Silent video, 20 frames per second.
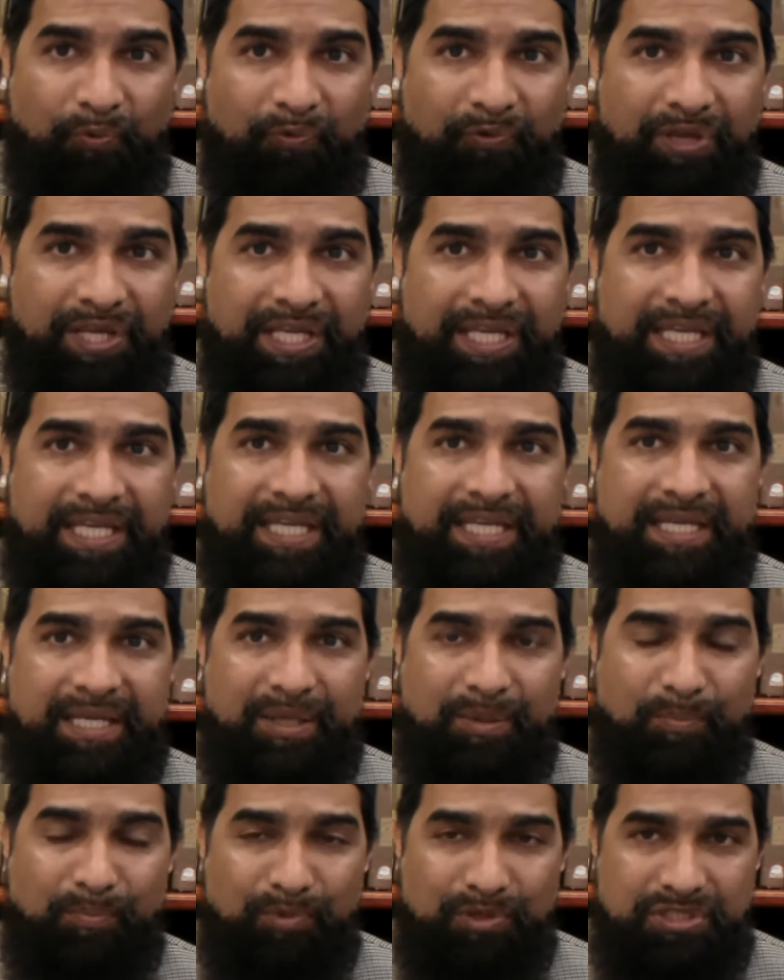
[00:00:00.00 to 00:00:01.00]
we
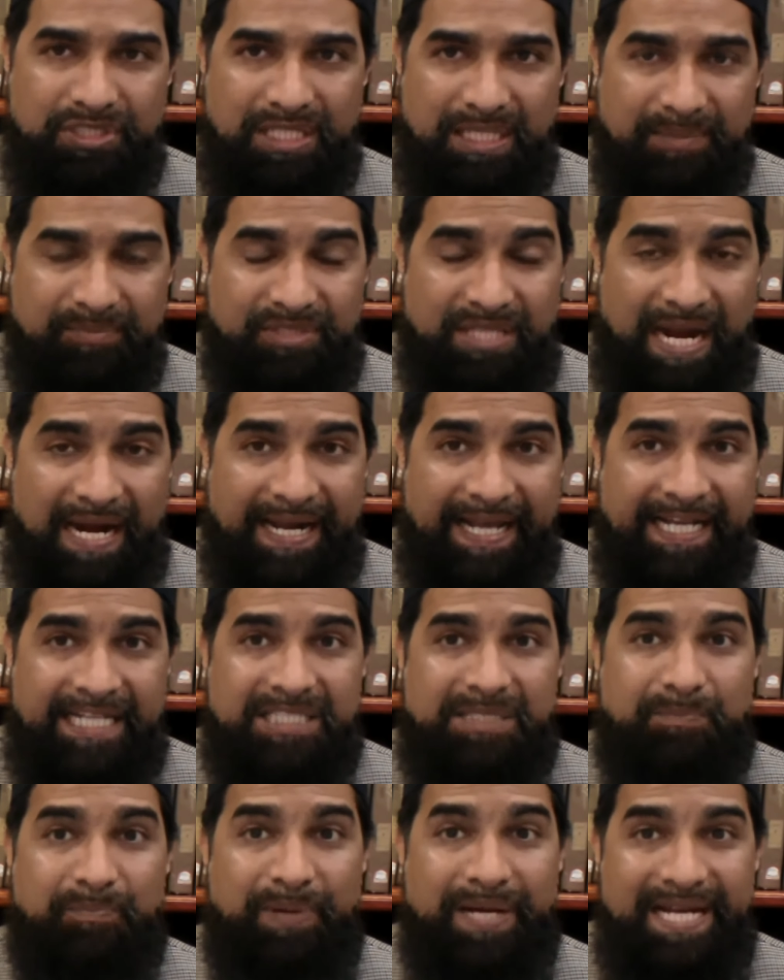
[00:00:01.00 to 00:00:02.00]
Muslims are
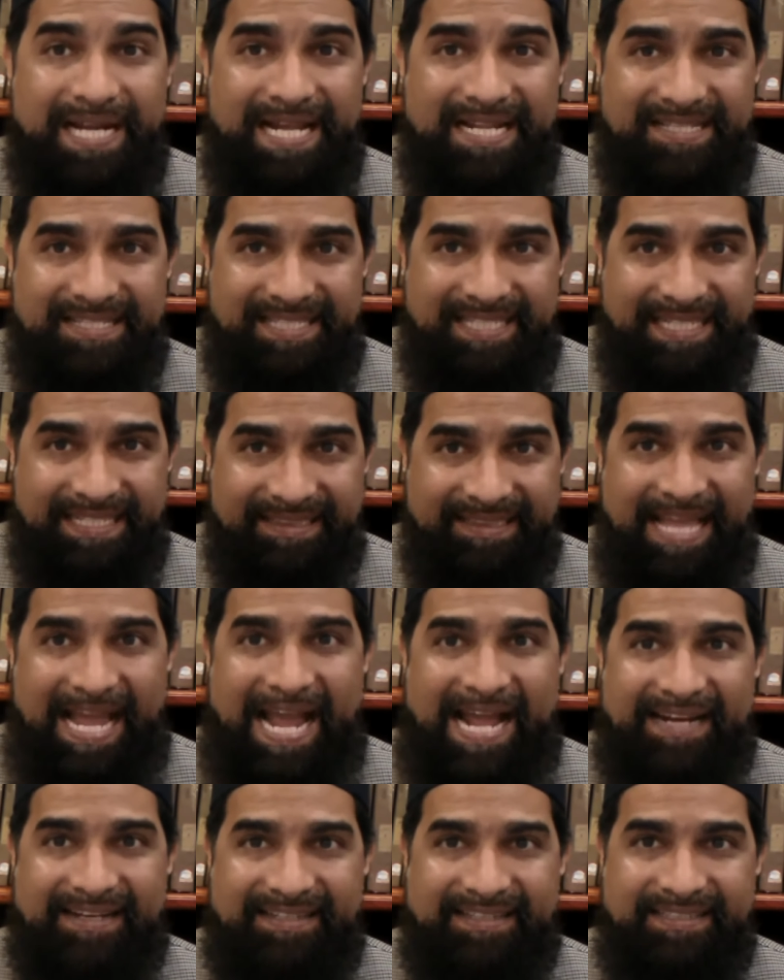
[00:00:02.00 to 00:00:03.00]
experiencing
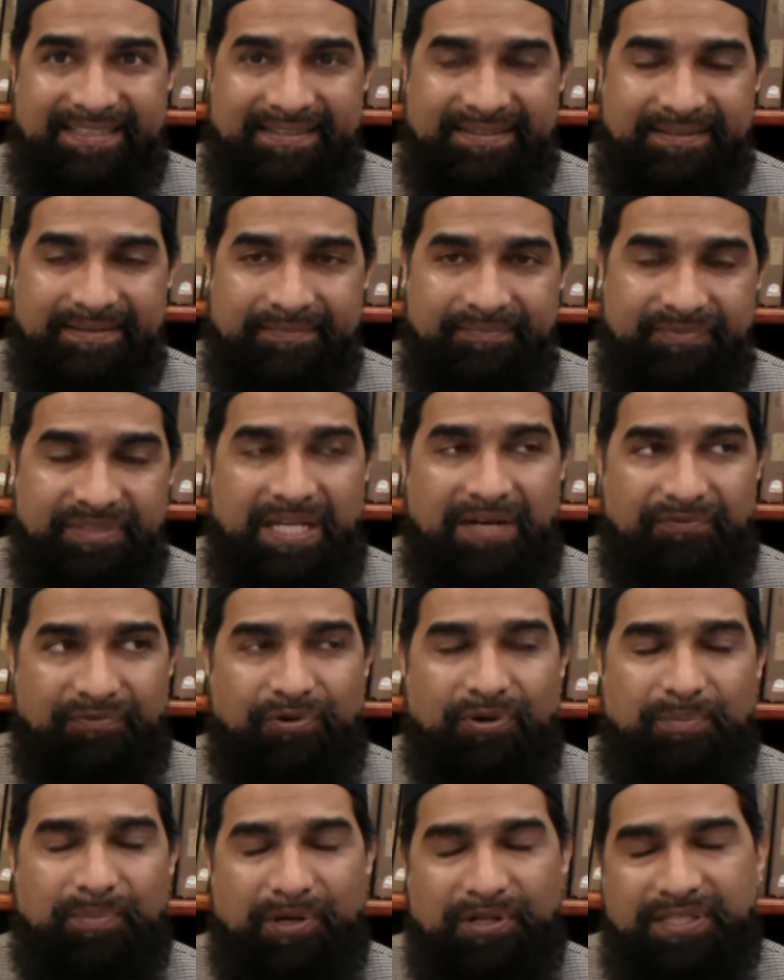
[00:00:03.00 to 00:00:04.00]
that.
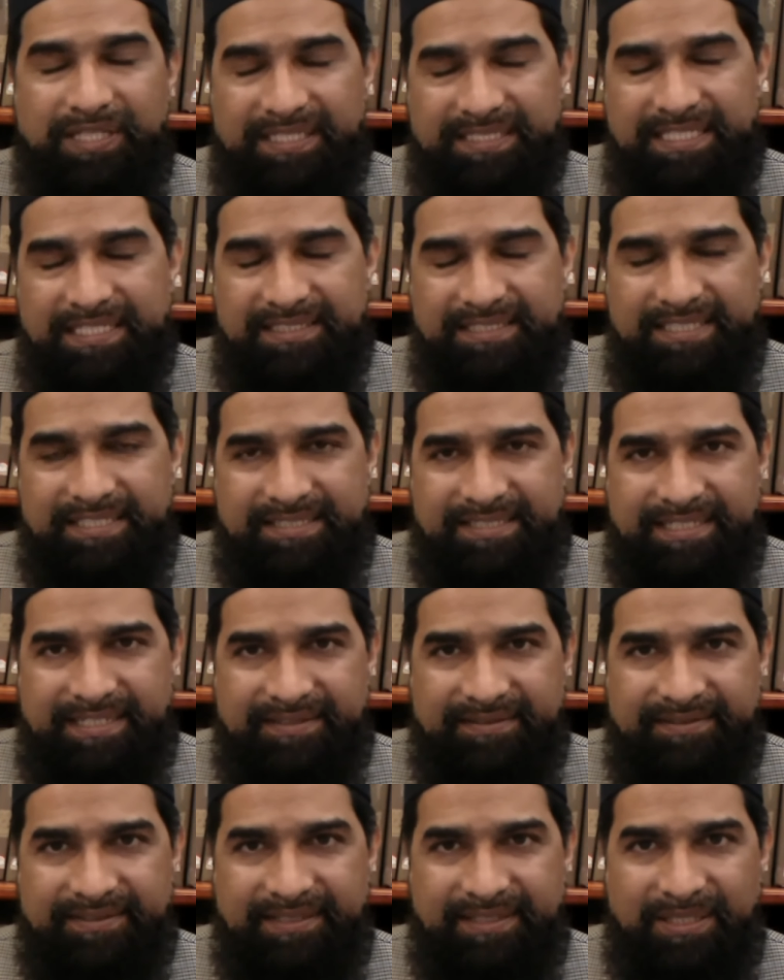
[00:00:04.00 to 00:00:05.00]
Therefore, brothers and sisters,
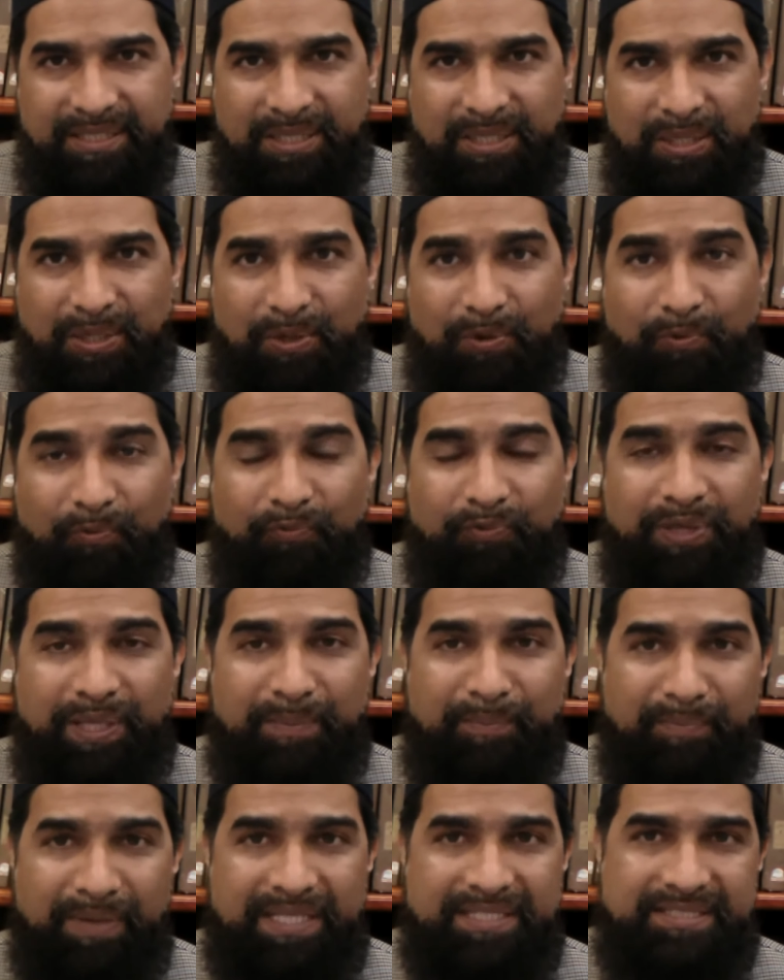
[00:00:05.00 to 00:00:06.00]

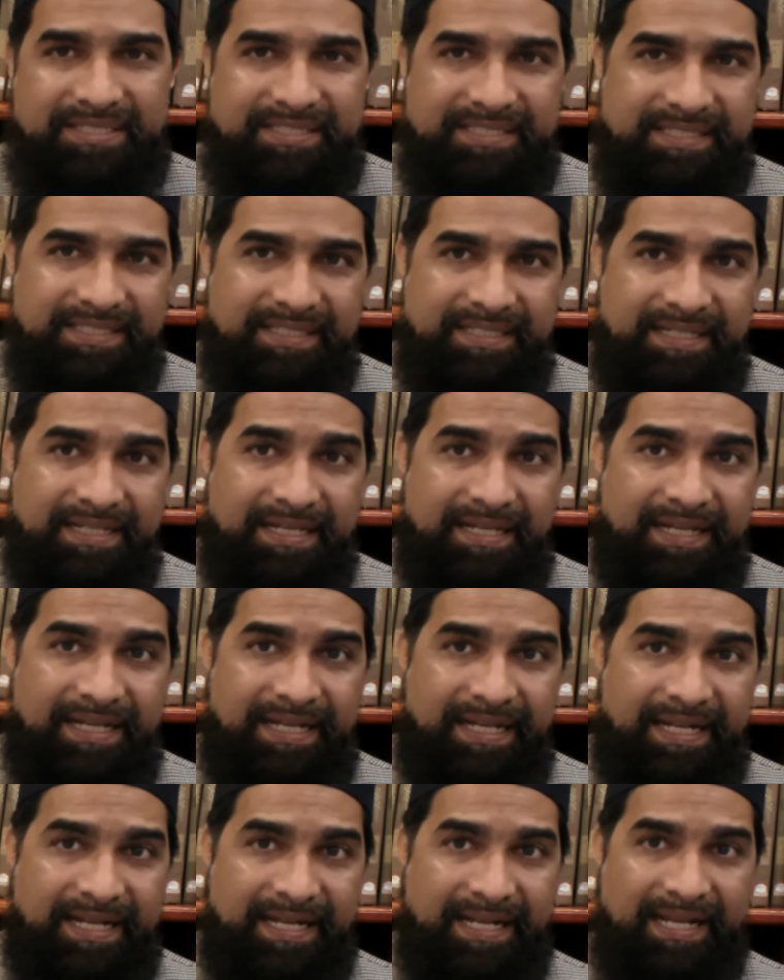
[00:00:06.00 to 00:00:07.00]
we must
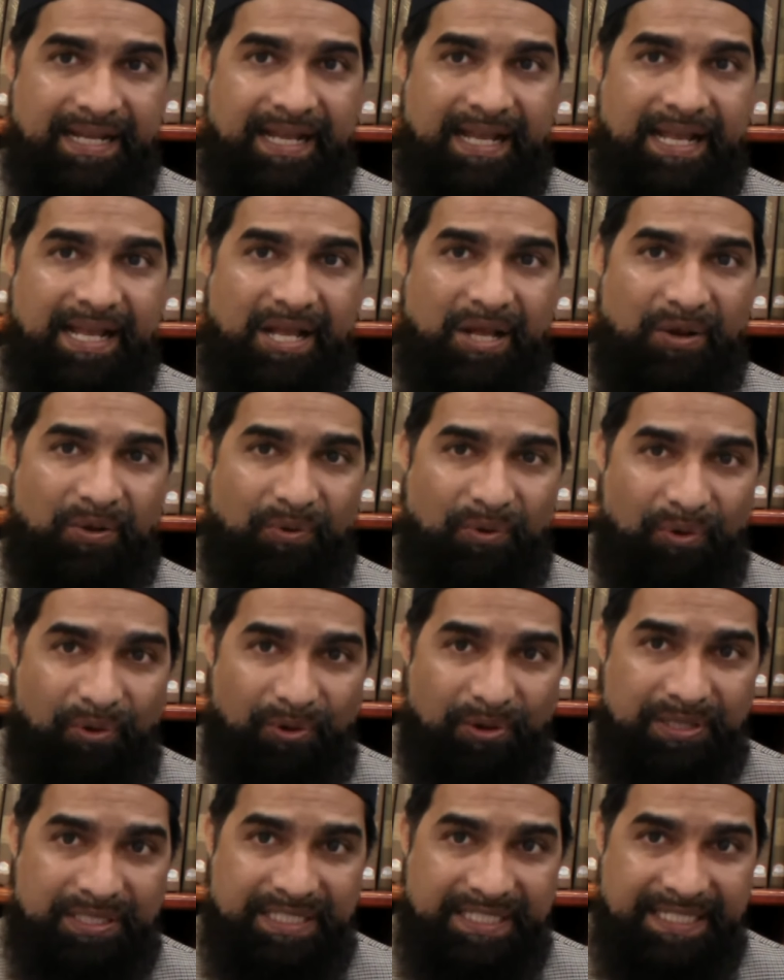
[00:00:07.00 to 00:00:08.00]

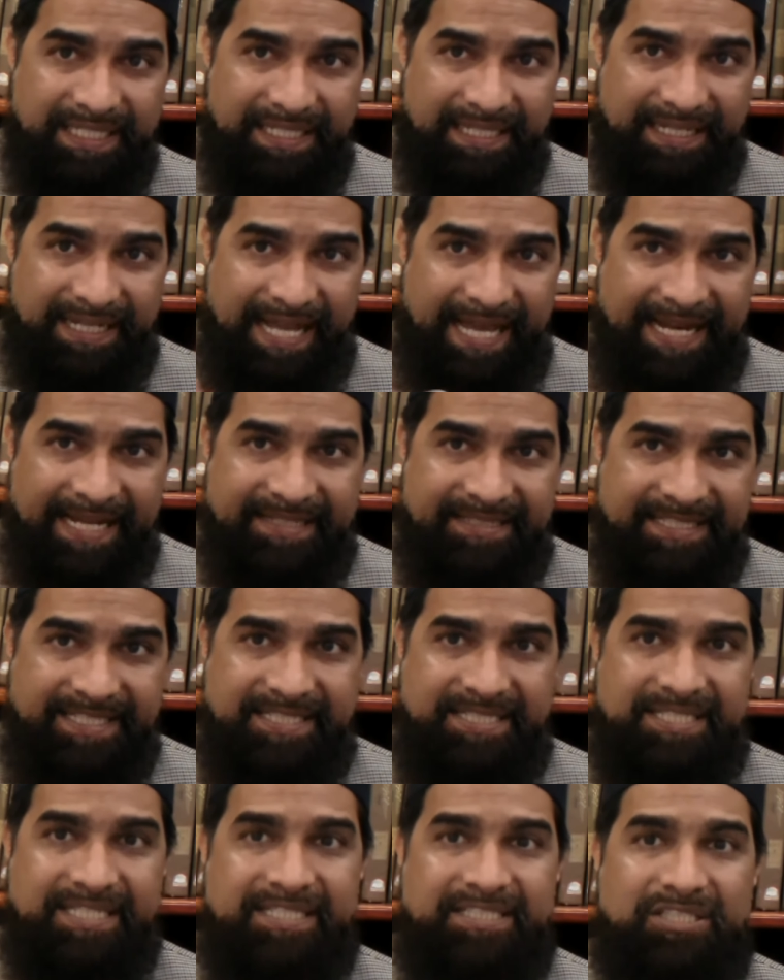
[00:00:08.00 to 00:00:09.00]
hold the
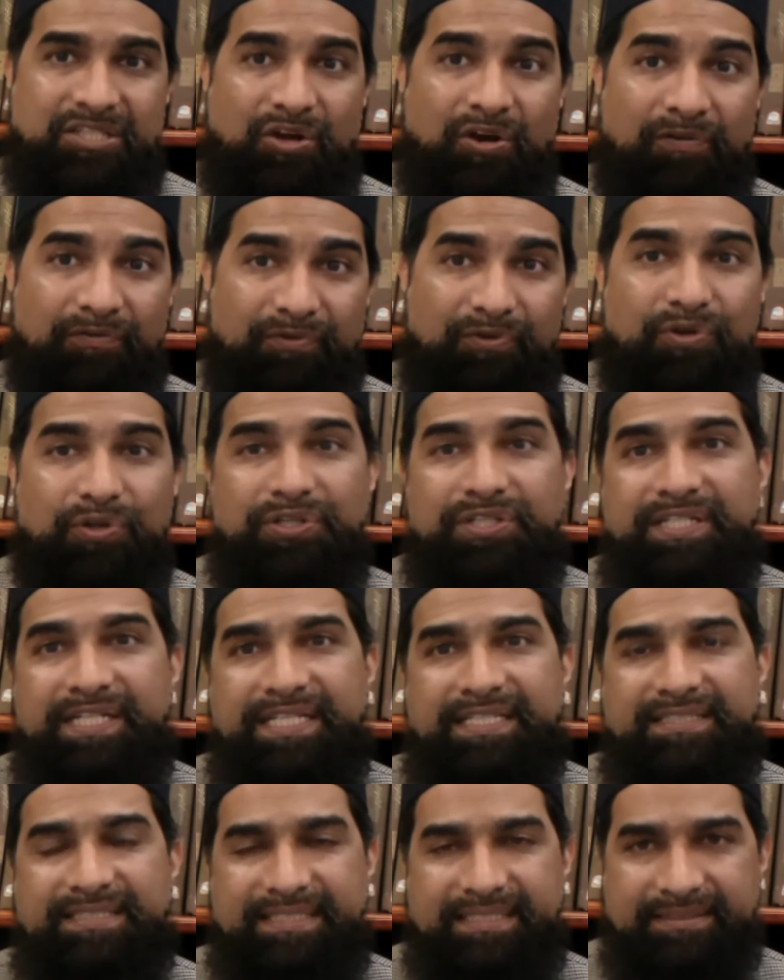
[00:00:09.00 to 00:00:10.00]
characteristics of
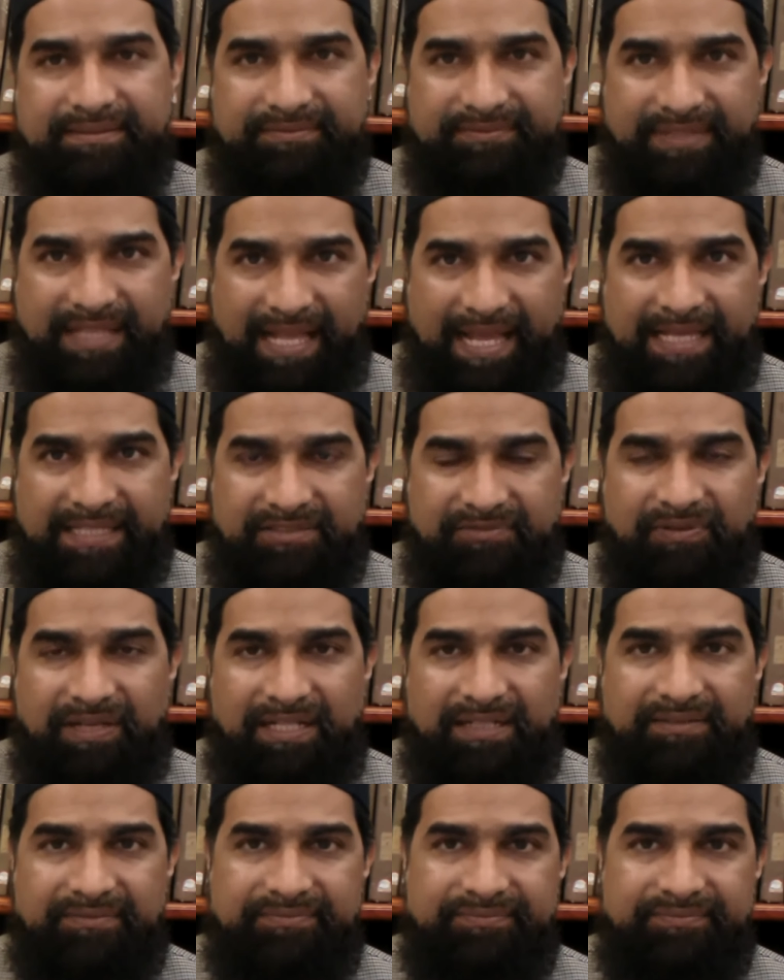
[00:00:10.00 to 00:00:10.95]
goodness as well.